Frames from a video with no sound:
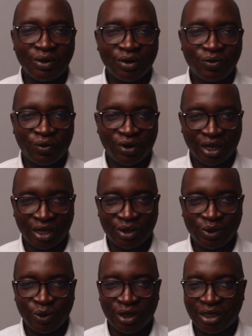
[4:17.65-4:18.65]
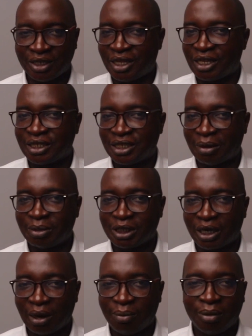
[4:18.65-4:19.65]
don't forget to hit that
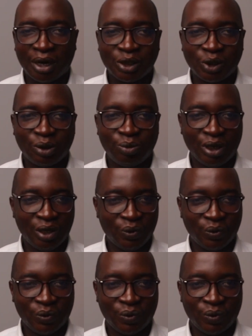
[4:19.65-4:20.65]
subscribe button below.